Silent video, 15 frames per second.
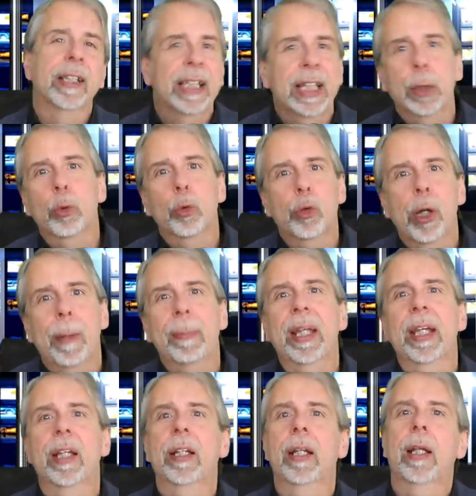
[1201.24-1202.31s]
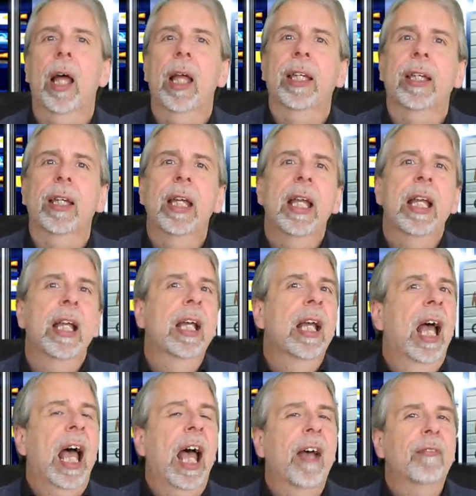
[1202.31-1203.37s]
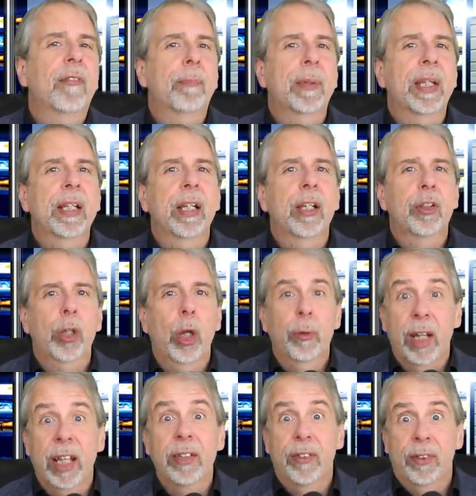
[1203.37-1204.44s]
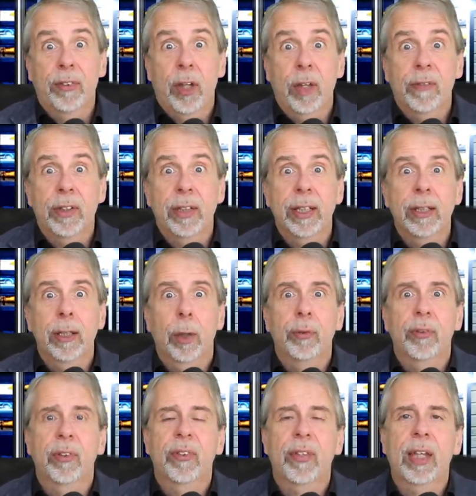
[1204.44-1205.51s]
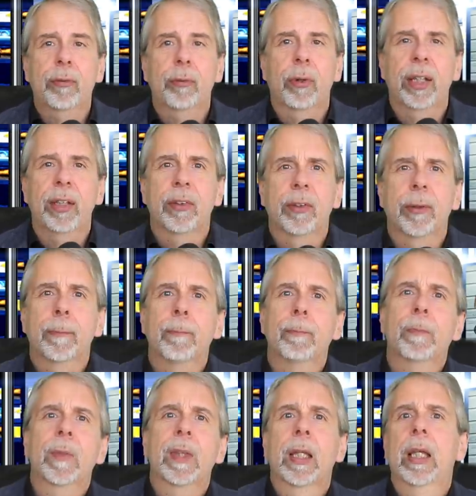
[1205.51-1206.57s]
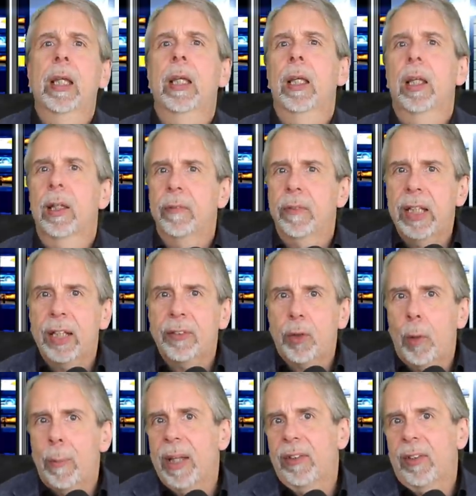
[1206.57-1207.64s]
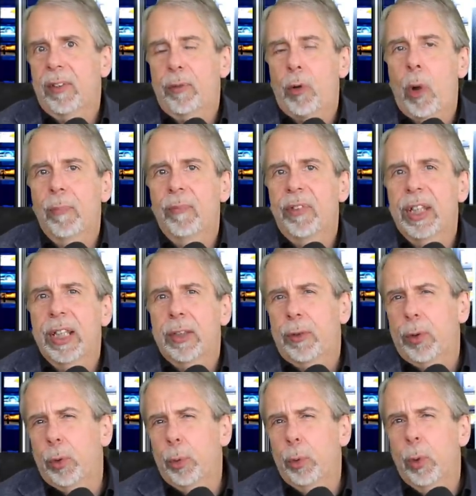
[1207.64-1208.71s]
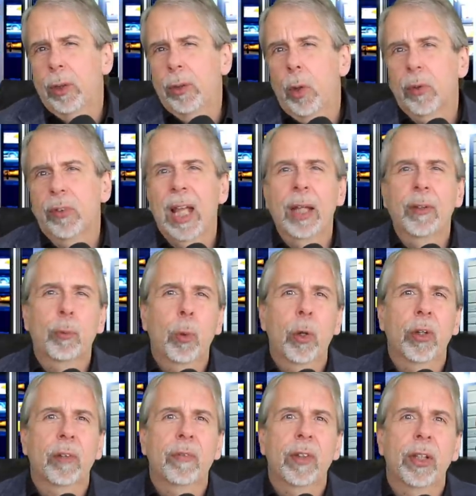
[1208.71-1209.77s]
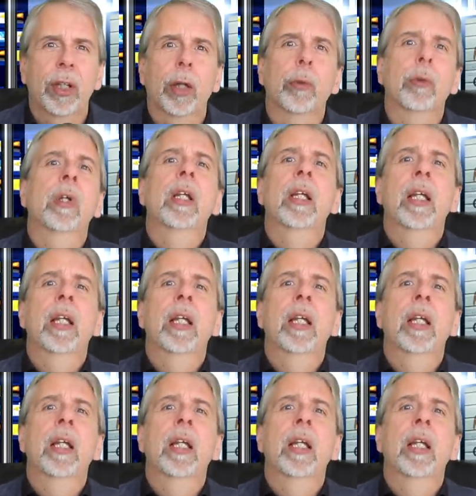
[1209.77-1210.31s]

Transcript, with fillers: and guilt tripping and the like have been shown a deservedly low success rate. The next comment is from the Do Lockdowns Work video.